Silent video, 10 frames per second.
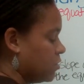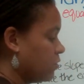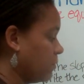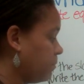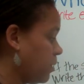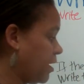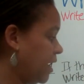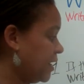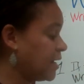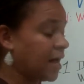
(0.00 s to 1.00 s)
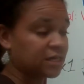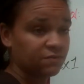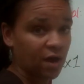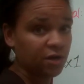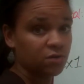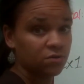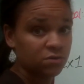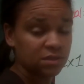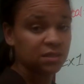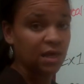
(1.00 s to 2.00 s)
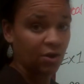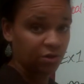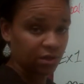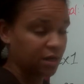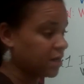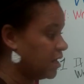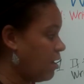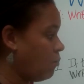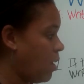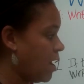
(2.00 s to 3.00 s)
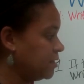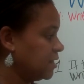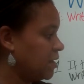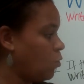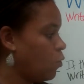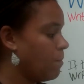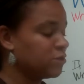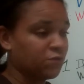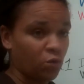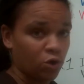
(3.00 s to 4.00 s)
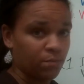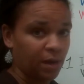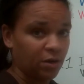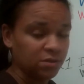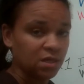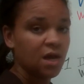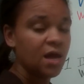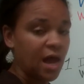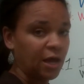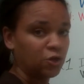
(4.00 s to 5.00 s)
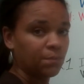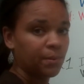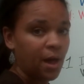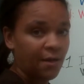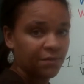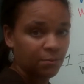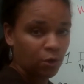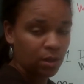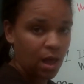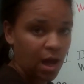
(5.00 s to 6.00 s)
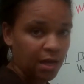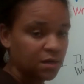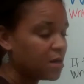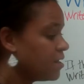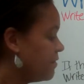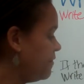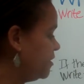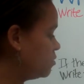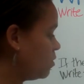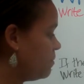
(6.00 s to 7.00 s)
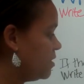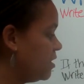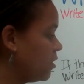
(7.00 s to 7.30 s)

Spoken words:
you could plug in x values, calculate it, get out y's, and get a whole bunch of ordered pairs, and you plot them on a line. This would be the